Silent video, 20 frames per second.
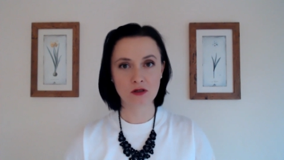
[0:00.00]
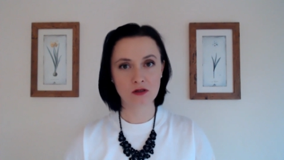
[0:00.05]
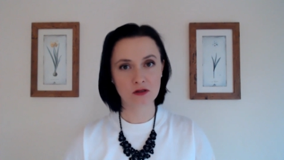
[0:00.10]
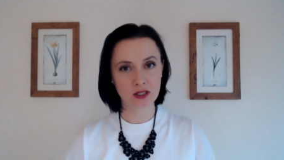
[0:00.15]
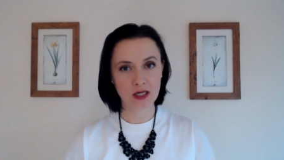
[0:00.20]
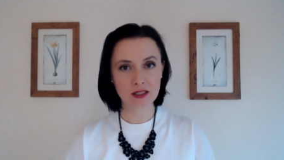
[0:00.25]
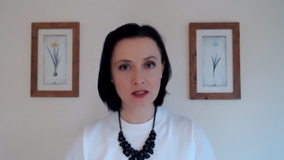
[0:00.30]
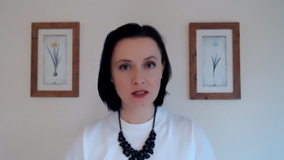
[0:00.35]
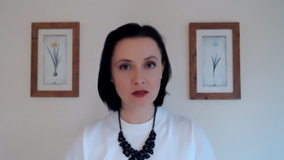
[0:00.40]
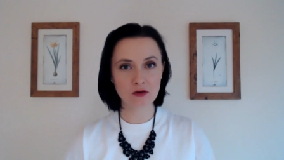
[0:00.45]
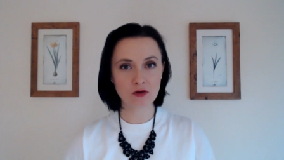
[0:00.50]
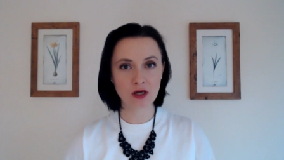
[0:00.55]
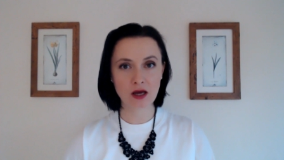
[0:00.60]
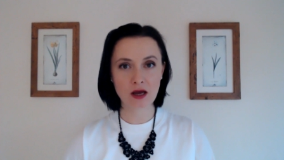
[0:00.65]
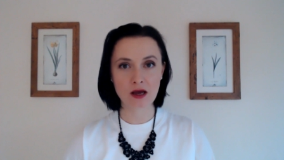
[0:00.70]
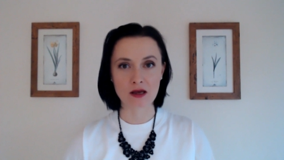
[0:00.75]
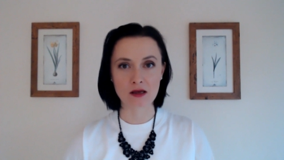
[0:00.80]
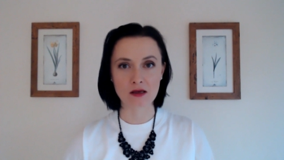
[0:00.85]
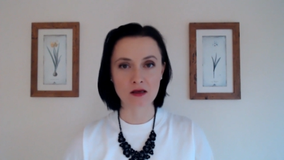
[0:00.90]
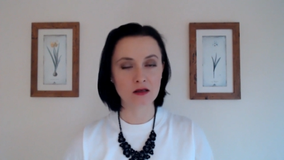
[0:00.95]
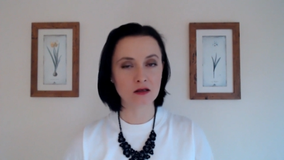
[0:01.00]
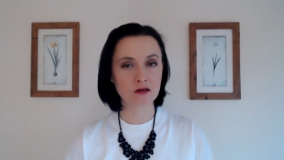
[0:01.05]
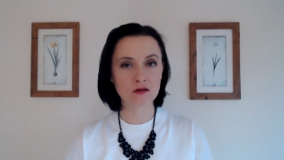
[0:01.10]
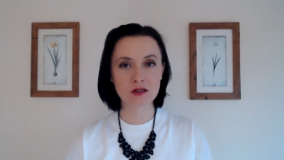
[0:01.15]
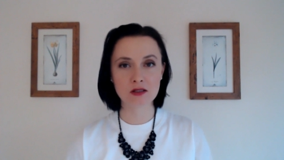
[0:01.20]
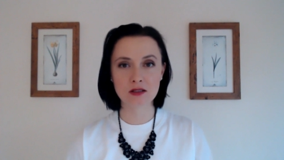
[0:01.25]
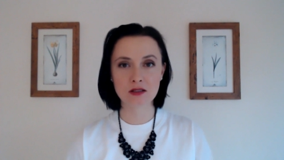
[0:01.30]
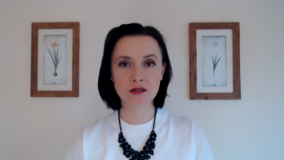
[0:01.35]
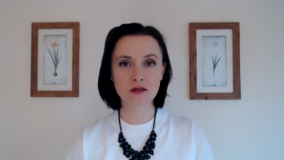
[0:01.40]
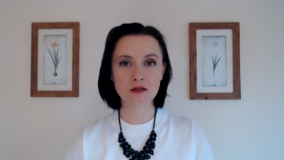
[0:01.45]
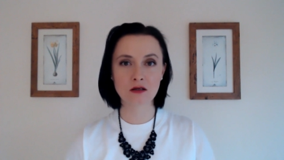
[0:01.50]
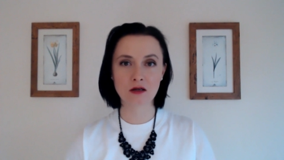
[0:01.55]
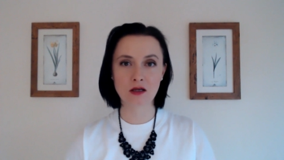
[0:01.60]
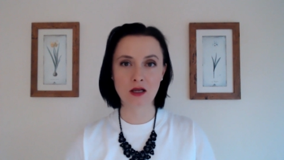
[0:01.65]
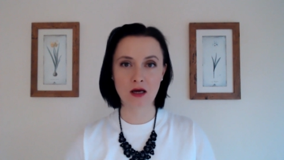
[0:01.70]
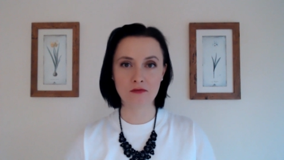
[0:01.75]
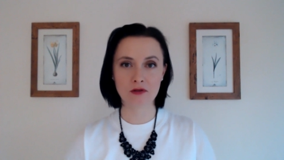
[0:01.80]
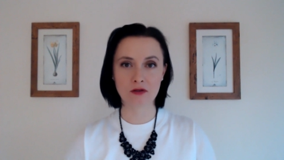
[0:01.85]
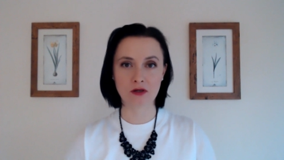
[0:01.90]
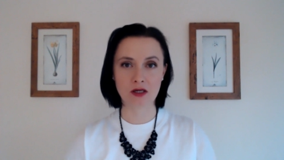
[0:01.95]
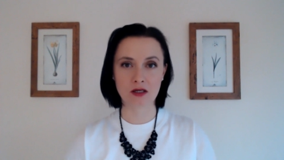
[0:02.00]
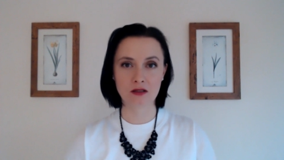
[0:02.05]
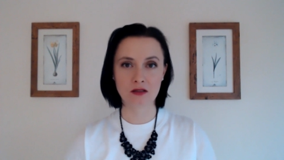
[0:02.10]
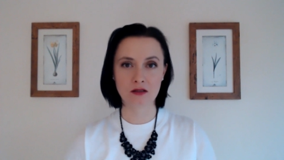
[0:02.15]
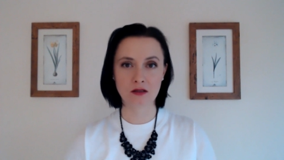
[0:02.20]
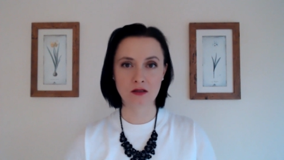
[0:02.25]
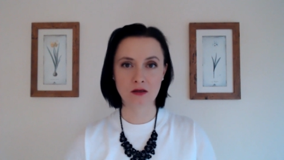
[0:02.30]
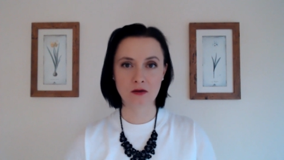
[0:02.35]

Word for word: That's okay, you can still collaborate.